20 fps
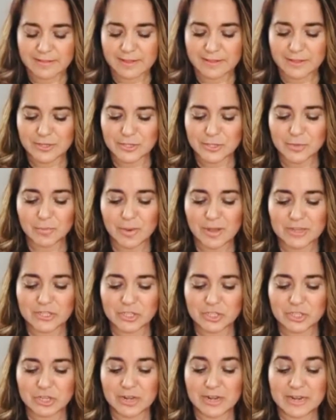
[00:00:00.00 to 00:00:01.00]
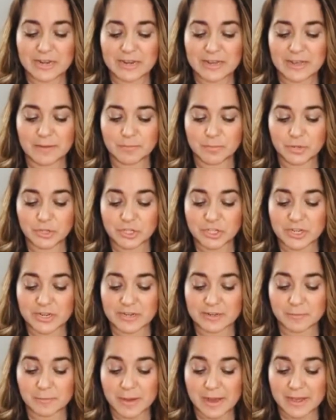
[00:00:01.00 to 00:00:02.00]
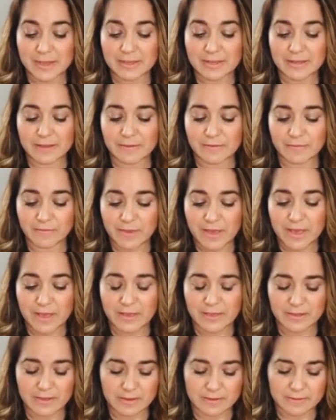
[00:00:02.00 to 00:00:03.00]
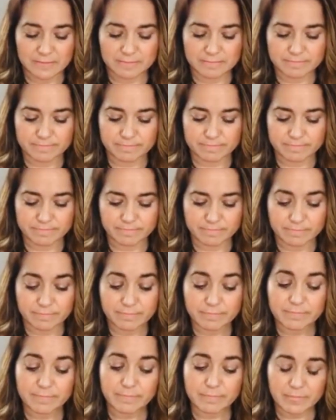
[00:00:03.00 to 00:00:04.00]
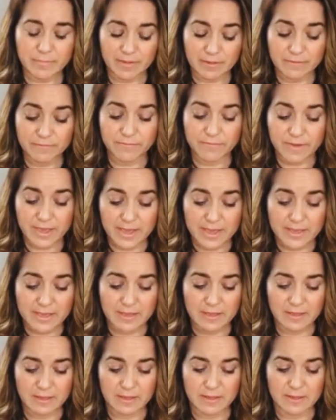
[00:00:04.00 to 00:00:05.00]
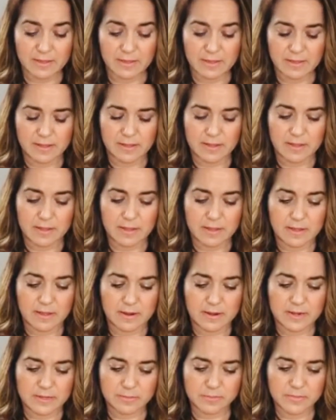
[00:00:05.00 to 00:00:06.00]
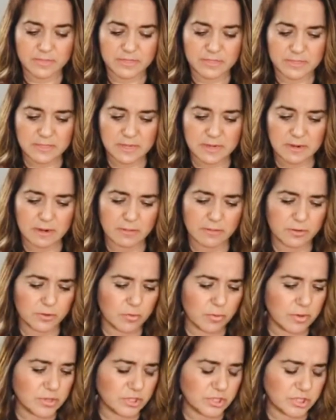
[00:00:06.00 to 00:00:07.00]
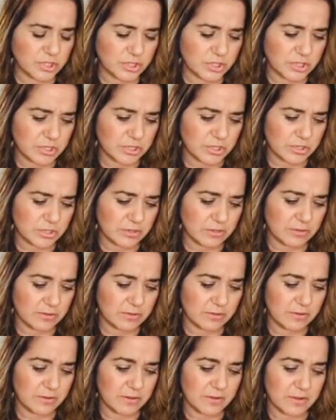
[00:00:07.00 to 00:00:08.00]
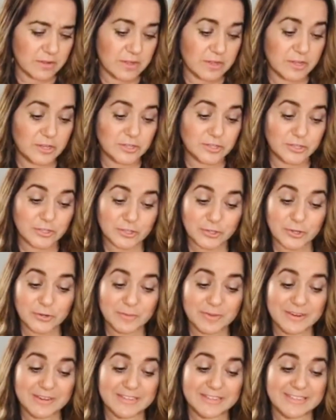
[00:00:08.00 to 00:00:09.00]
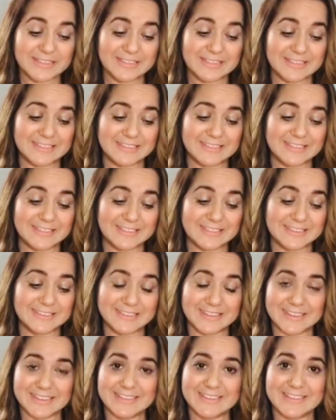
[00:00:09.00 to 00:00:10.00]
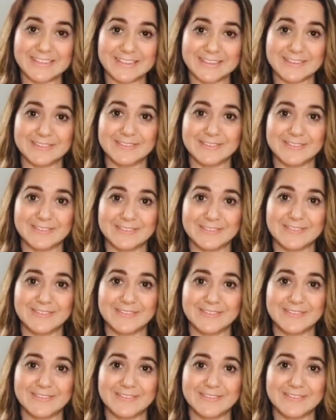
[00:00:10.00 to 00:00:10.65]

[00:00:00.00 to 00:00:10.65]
thank you so much, Lily. Appreciate Mike, Fake, Faye. Let me see another question. Germany. Thank you.